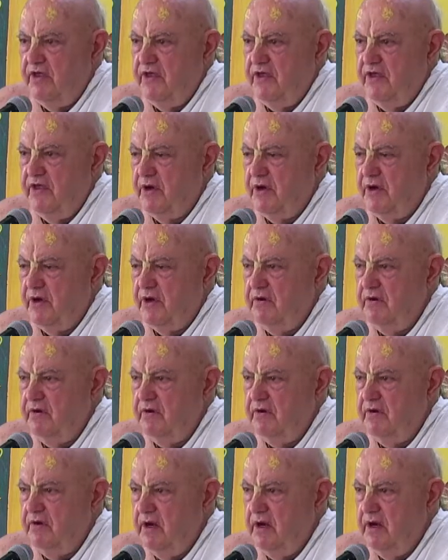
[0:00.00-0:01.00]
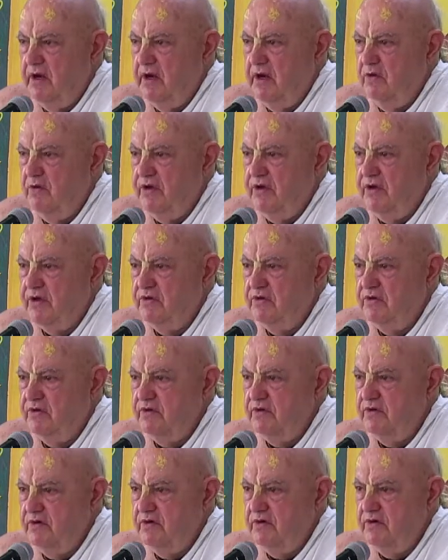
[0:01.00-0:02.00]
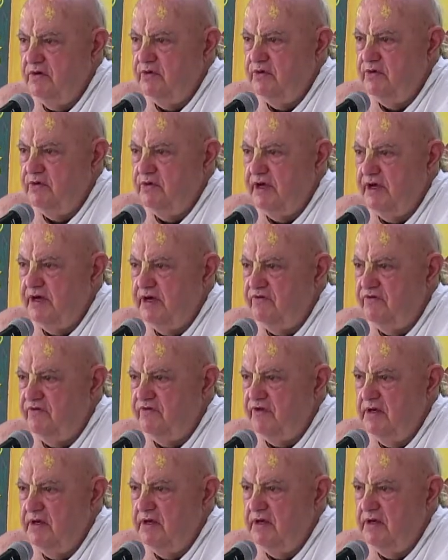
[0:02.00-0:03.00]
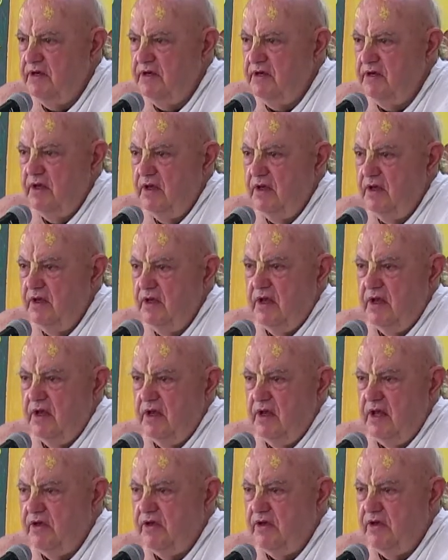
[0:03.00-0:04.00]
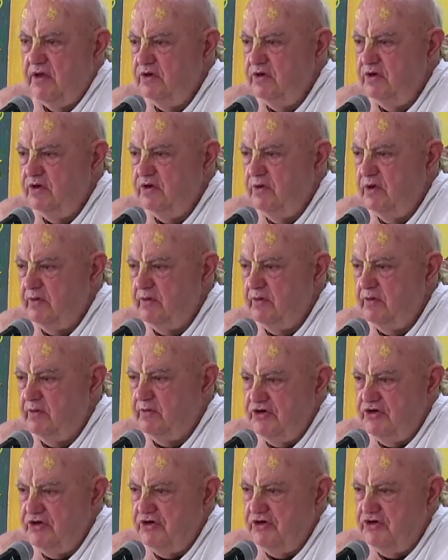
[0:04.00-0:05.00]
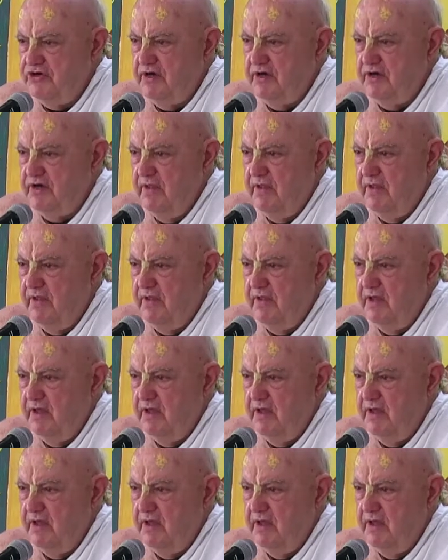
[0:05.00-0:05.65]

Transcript: And think about it. Any way you can do it creatively, any way you can do it in your preaching,